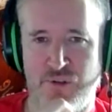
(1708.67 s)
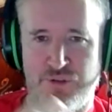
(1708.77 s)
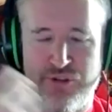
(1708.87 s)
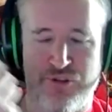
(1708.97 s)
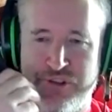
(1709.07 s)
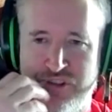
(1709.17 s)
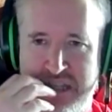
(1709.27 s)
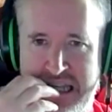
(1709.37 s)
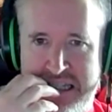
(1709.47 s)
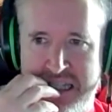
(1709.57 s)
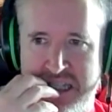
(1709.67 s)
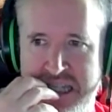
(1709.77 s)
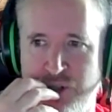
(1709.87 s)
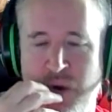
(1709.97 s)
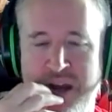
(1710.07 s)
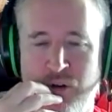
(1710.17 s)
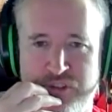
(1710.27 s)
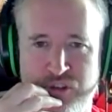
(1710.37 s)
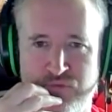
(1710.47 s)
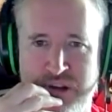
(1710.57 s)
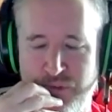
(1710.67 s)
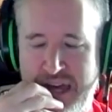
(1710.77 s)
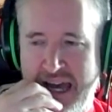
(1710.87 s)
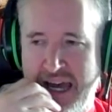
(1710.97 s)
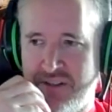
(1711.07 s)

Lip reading: Your sword skill is a D12, so you roll that,